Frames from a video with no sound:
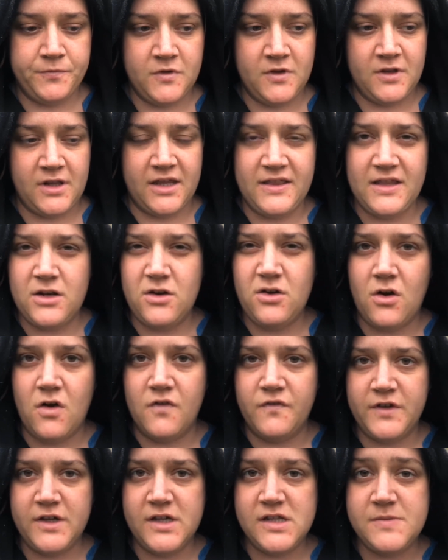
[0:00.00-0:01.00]
like they're not
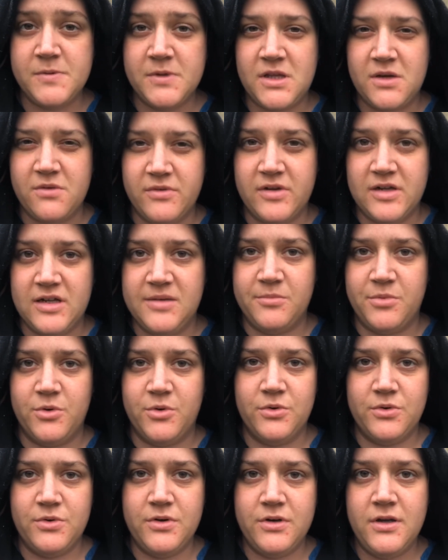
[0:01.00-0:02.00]
obvious, but they're really
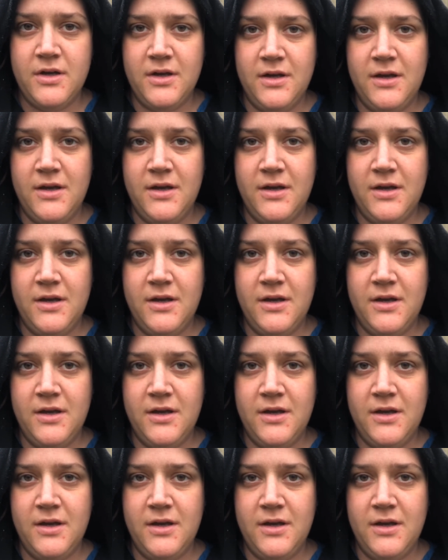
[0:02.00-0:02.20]
important,